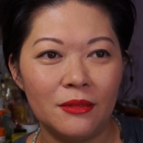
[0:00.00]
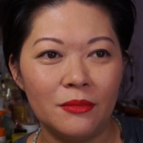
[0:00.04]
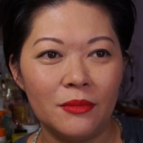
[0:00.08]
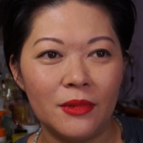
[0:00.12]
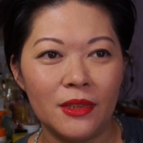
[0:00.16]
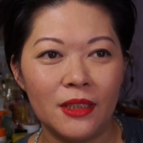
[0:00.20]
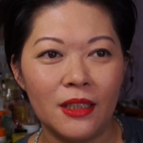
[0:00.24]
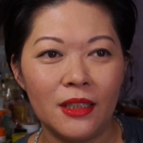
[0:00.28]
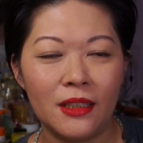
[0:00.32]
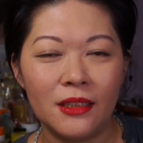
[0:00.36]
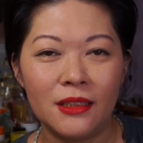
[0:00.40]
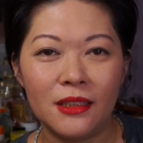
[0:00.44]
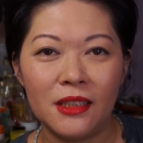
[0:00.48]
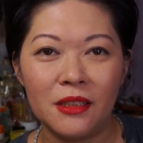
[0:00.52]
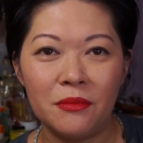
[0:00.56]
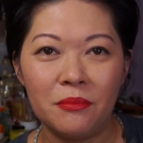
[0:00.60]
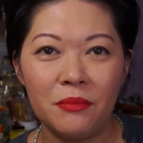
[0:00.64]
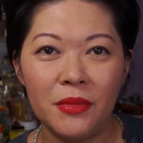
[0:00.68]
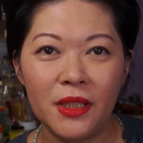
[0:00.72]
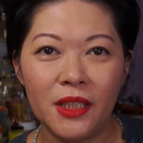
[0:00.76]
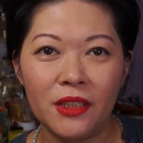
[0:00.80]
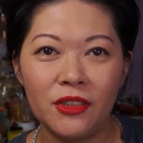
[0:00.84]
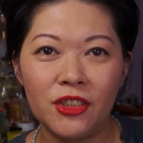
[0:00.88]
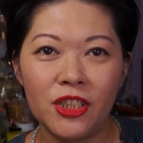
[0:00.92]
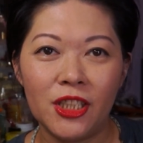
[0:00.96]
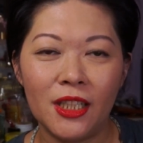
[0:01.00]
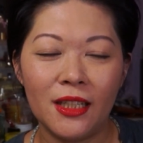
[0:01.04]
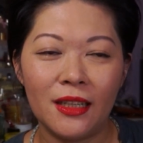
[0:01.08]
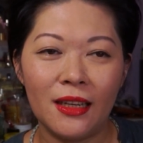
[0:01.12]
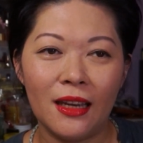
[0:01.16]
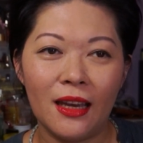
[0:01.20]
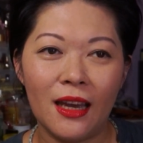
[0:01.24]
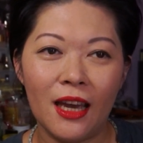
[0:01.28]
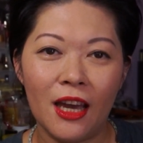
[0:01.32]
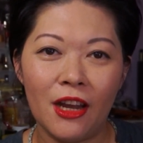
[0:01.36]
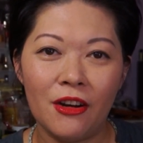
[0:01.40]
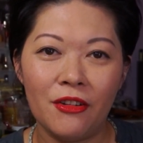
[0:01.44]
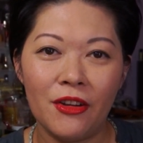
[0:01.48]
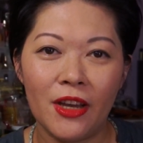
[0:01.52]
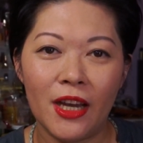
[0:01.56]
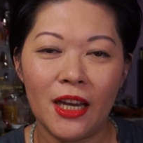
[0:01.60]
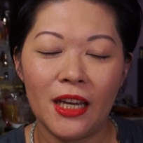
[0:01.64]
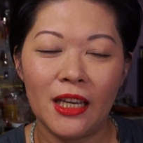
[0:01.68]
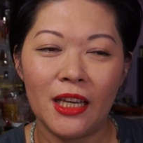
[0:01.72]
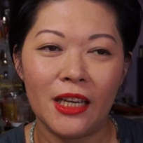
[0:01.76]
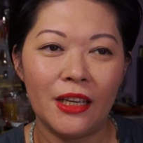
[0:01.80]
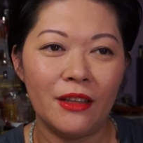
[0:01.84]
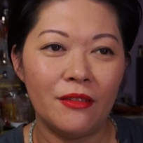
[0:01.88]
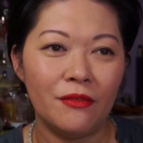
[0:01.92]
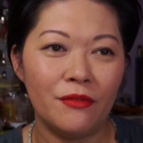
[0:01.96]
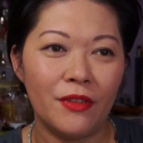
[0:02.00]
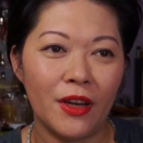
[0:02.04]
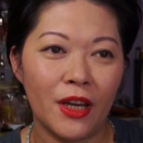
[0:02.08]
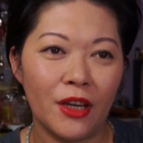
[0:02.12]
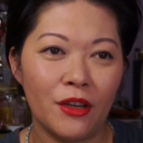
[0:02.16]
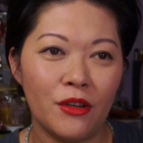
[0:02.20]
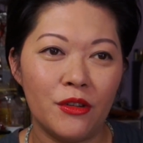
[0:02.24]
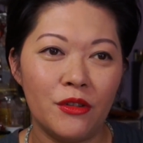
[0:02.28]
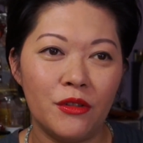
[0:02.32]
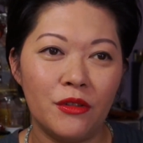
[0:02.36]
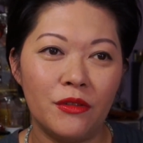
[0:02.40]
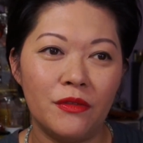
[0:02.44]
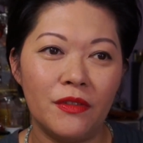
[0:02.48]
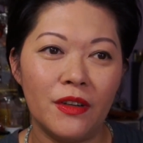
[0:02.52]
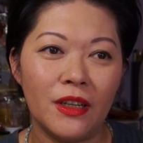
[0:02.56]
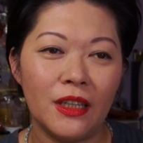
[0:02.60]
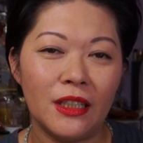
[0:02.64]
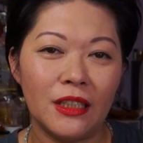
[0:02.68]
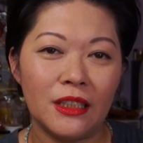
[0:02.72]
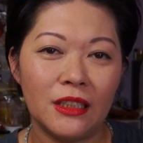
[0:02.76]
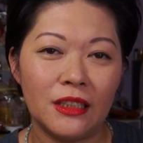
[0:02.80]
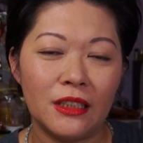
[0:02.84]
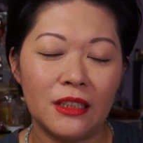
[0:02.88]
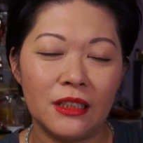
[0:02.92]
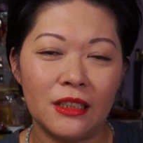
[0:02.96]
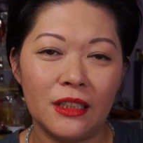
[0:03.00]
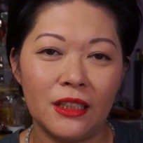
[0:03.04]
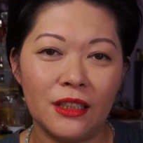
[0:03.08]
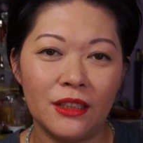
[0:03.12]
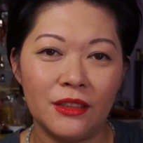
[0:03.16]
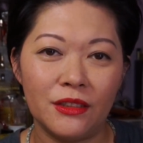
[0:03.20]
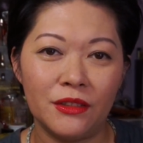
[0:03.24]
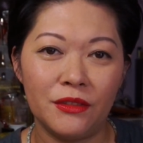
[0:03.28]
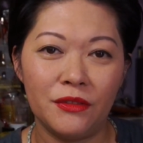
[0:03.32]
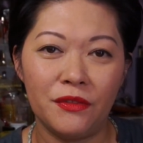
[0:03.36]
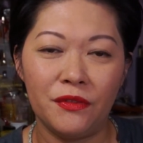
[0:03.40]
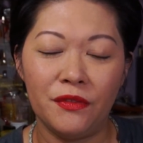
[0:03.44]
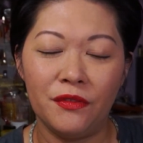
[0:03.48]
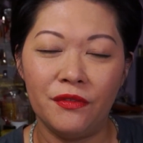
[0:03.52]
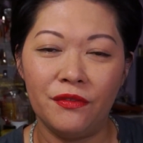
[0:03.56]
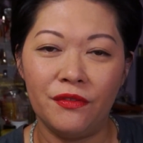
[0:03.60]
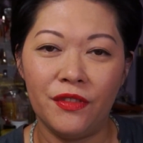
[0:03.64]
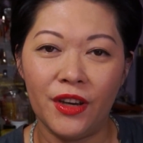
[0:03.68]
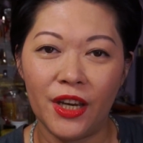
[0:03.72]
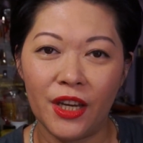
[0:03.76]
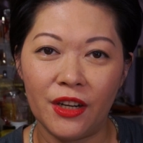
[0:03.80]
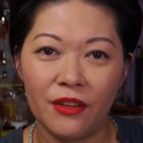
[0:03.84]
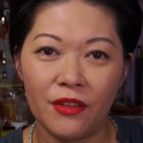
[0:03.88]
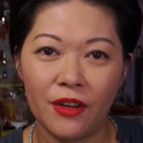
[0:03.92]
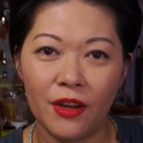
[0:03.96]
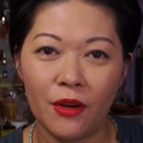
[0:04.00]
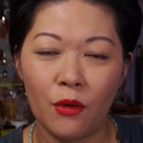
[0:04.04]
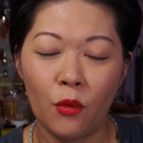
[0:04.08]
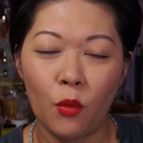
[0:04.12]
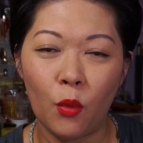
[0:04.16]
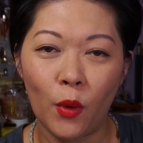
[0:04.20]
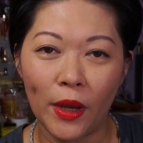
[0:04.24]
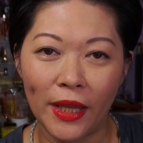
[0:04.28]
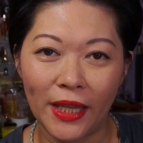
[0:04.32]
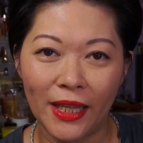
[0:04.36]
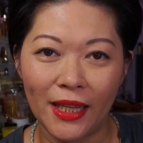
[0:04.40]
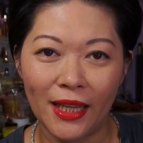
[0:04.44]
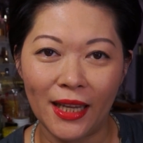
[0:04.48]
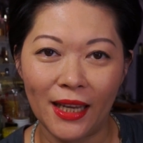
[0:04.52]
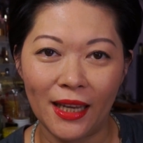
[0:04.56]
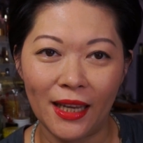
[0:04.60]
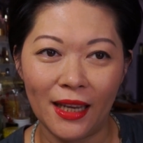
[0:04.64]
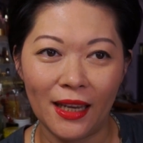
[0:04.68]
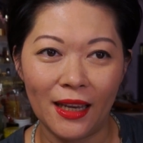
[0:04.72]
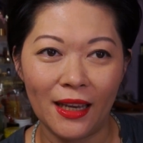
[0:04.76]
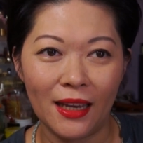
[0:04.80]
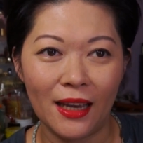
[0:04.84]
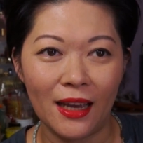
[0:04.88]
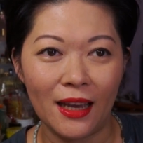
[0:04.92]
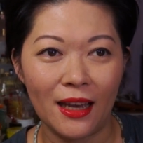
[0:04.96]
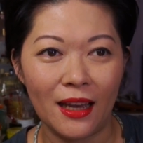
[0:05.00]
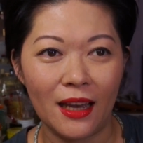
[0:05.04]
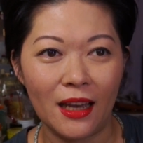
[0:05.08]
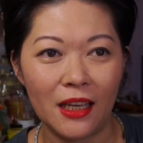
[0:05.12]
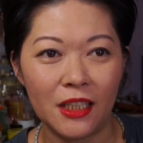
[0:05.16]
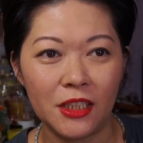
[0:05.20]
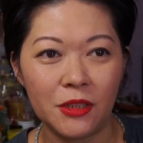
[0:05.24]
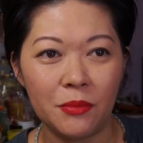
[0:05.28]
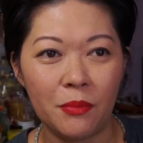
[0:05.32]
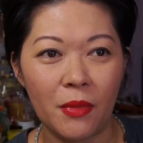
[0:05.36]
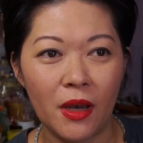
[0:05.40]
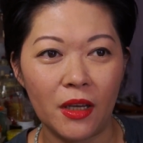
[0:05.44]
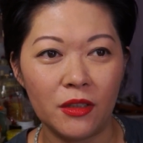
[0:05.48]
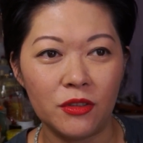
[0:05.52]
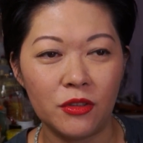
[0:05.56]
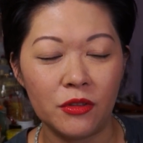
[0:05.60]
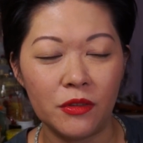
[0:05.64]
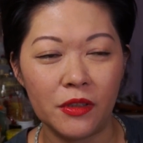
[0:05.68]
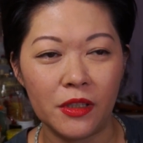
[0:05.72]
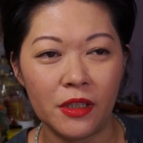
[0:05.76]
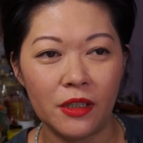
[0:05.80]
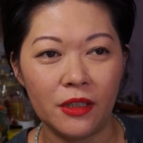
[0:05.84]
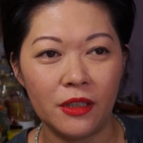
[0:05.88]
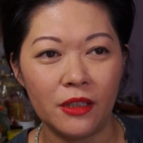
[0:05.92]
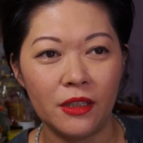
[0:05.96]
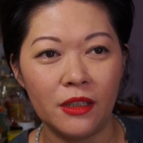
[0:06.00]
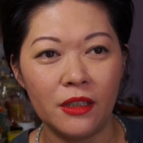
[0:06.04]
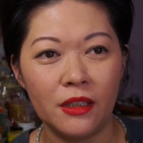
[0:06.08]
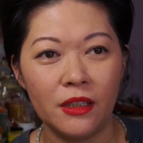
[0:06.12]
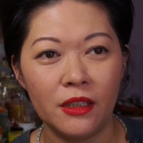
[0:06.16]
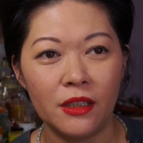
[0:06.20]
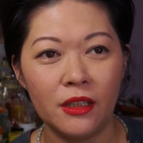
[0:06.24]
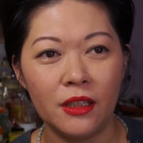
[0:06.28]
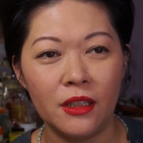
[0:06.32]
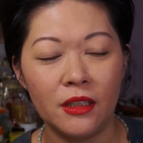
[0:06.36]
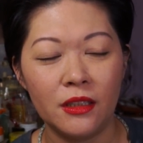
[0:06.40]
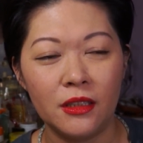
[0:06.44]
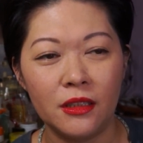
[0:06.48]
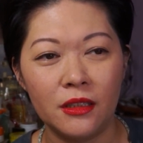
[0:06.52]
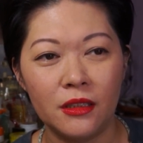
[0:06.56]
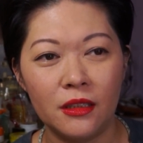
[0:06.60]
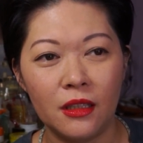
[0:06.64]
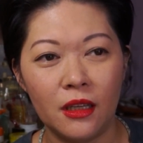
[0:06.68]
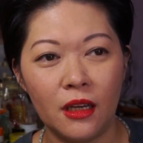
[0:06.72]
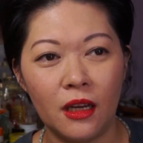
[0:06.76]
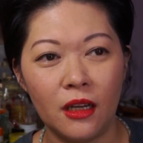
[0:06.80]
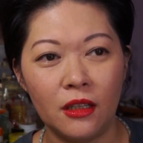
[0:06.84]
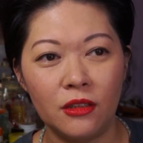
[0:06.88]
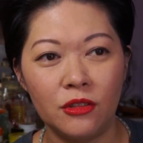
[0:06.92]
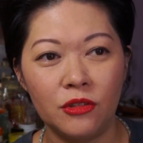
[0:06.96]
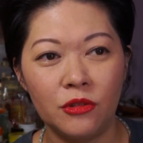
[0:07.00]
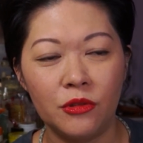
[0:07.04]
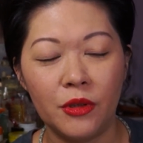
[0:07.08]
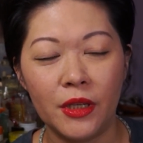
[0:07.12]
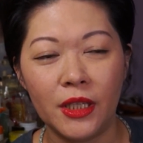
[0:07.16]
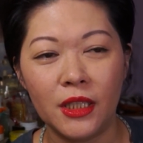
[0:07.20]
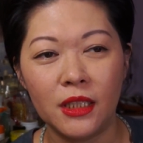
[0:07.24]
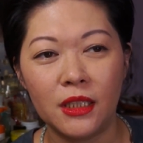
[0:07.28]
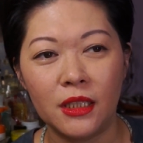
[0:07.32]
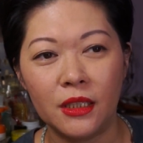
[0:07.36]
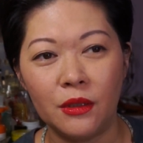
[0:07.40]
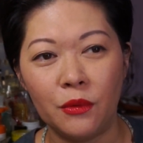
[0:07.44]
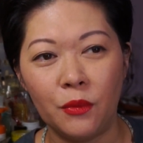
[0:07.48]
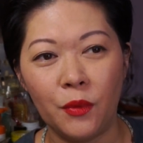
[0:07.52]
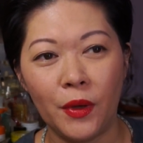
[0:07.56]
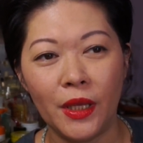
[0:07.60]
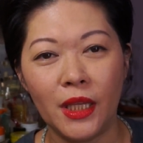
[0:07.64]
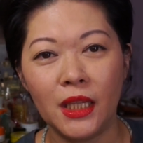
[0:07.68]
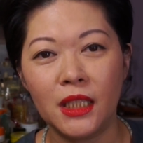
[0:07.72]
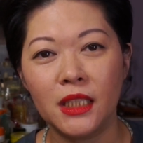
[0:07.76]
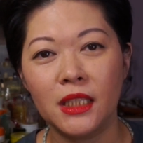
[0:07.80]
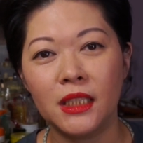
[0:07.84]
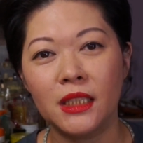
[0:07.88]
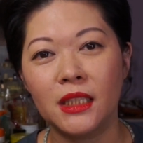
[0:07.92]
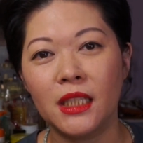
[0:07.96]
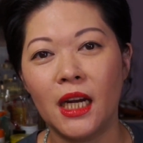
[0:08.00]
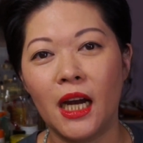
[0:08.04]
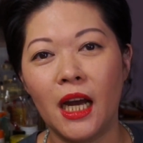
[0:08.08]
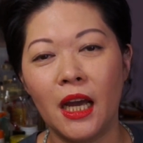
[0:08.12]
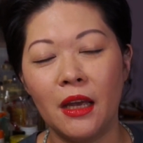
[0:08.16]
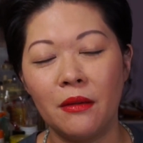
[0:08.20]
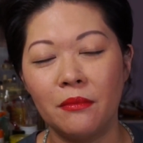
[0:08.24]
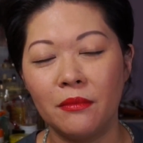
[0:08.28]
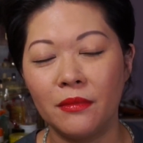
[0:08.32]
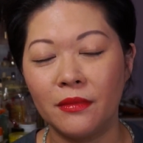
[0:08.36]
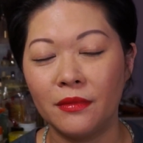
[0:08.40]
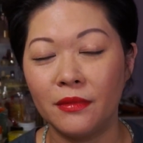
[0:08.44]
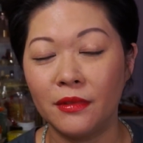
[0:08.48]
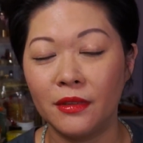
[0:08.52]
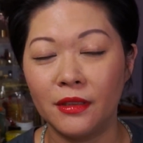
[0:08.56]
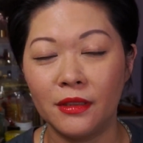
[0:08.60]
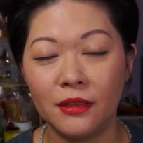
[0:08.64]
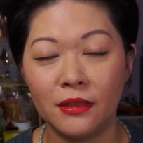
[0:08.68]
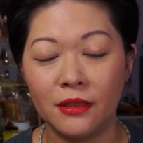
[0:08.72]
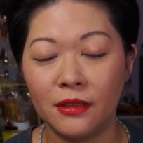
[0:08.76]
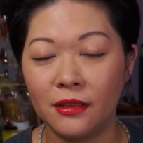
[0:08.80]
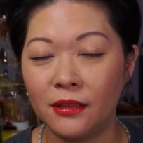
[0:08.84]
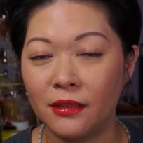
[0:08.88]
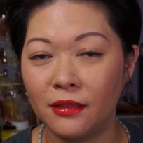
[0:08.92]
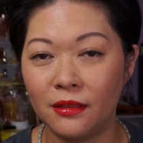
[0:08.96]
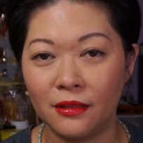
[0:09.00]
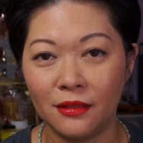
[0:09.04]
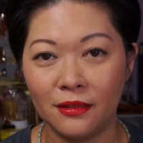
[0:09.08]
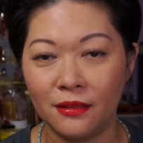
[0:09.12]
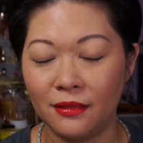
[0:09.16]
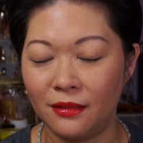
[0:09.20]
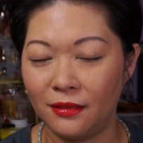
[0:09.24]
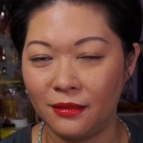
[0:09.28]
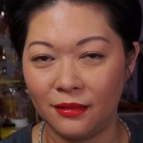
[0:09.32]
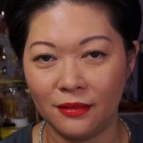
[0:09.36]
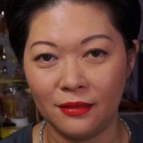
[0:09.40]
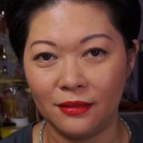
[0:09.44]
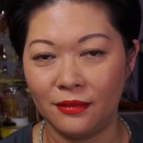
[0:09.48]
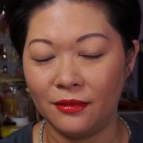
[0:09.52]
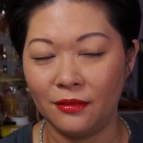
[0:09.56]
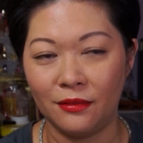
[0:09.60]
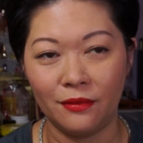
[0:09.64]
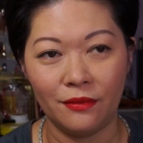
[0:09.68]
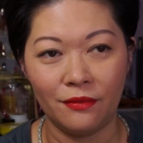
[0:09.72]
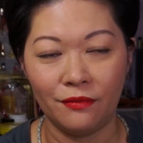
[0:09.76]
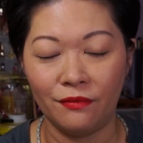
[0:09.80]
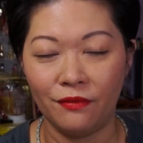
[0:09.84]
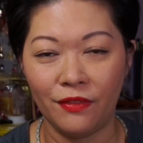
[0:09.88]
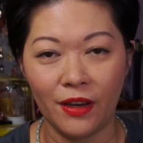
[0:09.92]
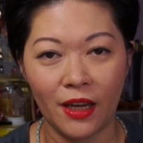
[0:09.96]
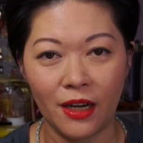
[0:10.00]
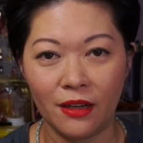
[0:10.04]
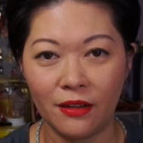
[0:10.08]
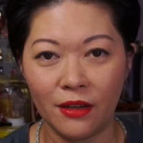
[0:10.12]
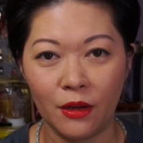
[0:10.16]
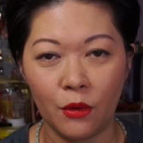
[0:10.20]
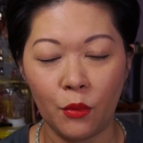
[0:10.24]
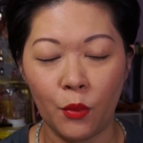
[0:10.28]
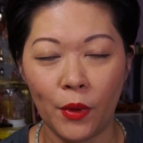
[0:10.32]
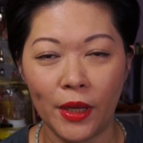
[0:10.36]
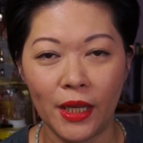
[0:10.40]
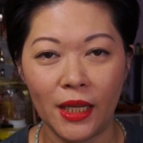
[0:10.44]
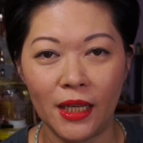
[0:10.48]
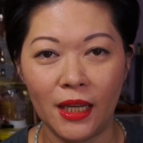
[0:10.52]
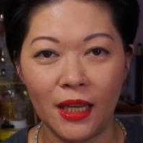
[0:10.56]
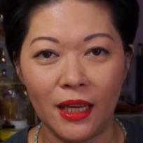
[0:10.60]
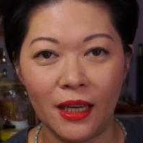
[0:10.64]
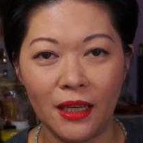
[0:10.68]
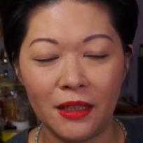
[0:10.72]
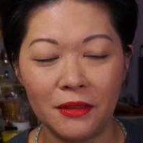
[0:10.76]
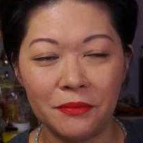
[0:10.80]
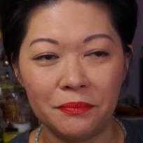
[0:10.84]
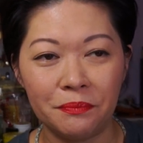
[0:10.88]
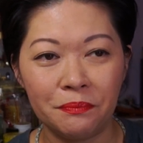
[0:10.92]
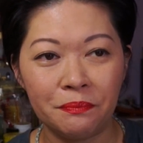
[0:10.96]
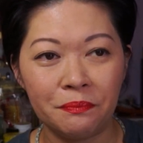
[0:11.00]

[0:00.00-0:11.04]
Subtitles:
because the beach area in Vancouver is very windy, especially during the winter time. Is very windy.